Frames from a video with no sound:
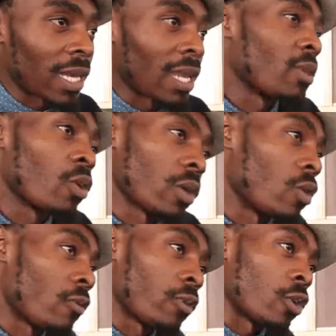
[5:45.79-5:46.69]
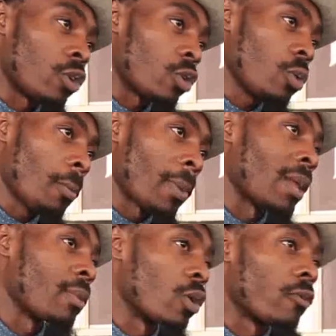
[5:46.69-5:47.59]
Let me not go for law, but
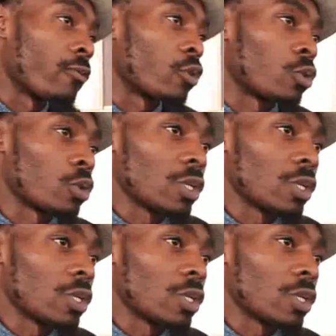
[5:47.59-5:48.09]
let me go for